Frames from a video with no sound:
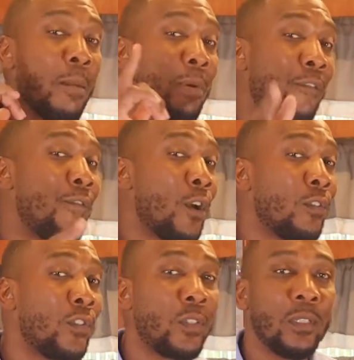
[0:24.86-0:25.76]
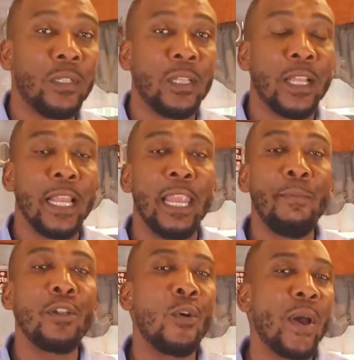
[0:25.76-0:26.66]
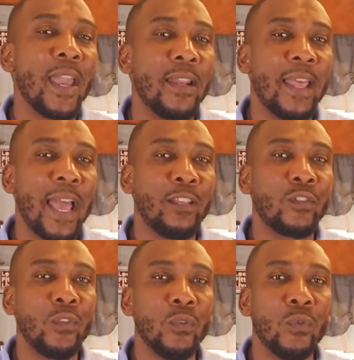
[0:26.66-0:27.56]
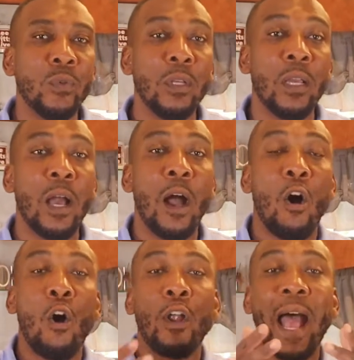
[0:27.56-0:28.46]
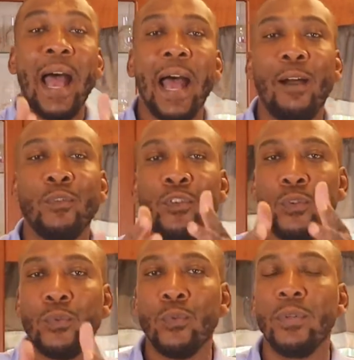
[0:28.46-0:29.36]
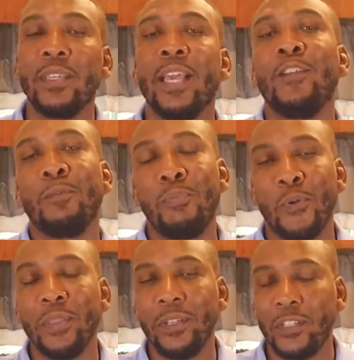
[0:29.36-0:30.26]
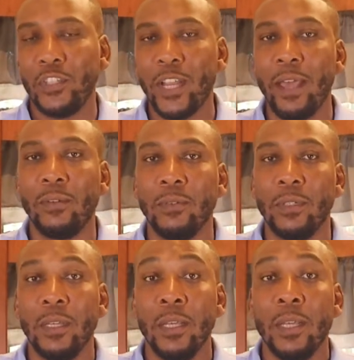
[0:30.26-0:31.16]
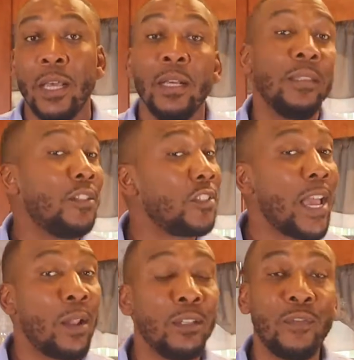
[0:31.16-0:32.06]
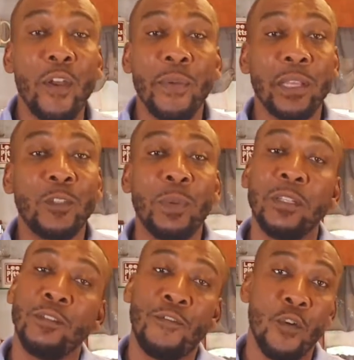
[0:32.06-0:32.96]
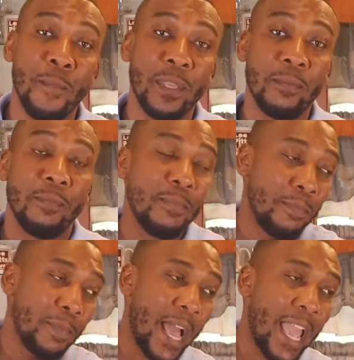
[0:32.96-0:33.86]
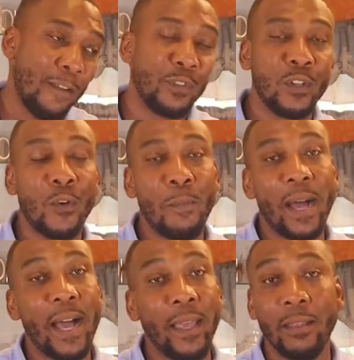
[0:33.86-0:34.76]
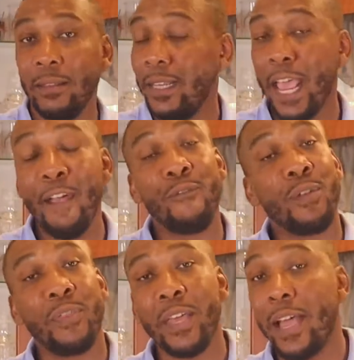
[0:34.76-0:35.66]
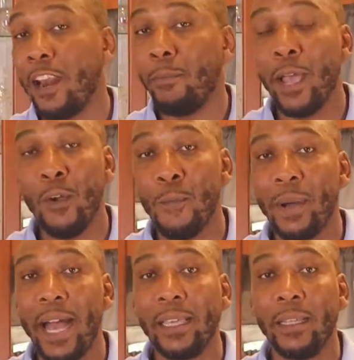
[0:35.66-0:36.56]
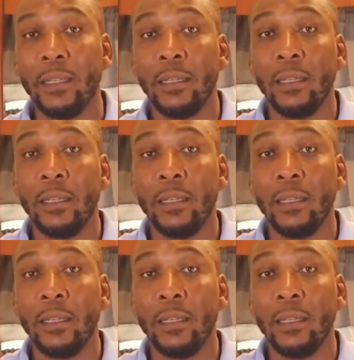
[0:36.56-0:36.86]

But first, let me go ahead and ask you on how you can support this channel. This channel is very expensive for me. I have to go buy everything out of my own pocket.